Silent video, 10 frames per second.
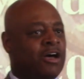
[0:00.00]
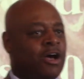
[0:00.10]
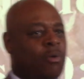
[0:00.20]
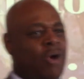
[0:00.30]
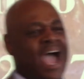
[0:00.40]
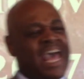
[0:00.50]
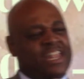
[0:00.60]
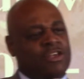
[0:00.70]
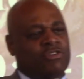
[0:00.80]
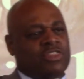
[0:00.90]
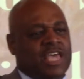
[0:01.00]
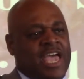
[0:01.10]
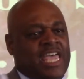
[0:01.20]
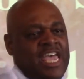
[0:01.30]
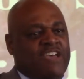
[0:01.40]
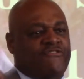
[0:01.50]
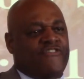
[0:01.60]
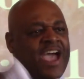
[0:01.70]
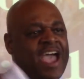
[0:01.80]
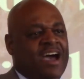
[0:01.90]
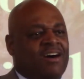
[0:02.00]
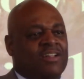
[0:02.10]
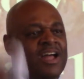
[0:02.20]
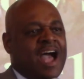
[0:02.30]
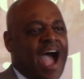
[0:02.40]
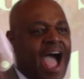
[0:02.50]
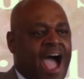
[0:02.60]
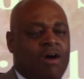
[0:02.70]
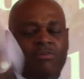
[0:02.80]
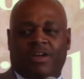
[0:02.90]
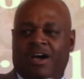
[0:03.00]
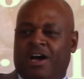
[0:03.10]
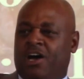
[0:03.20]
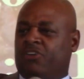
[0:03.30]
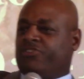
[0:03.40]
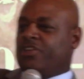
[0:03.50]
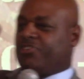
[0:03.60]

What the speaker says: Why do you think he fell out of the